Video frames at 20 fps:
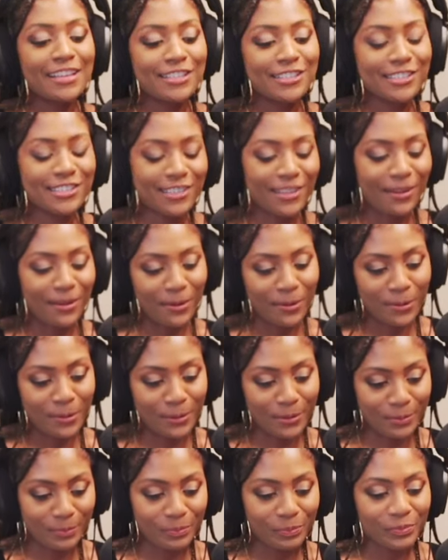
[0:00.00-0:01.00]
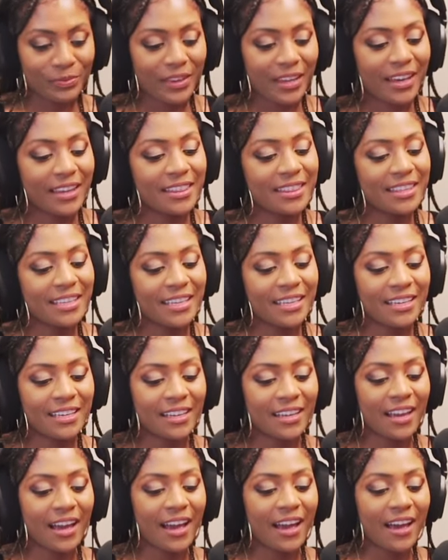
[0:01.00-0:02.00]
So, so
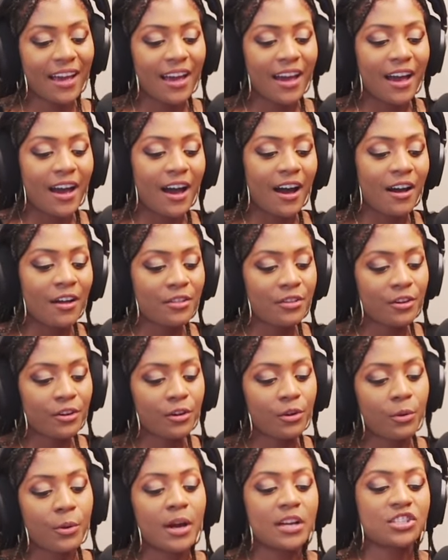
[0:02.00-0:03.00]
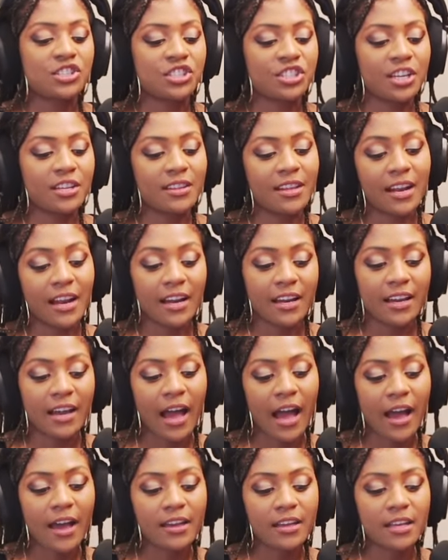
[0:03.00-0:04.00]
the other question that I
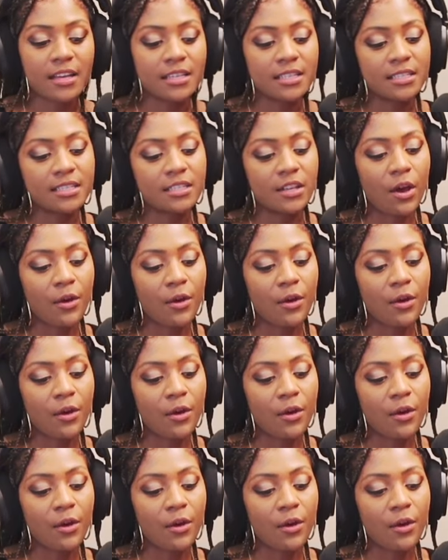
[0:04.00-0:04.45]
got is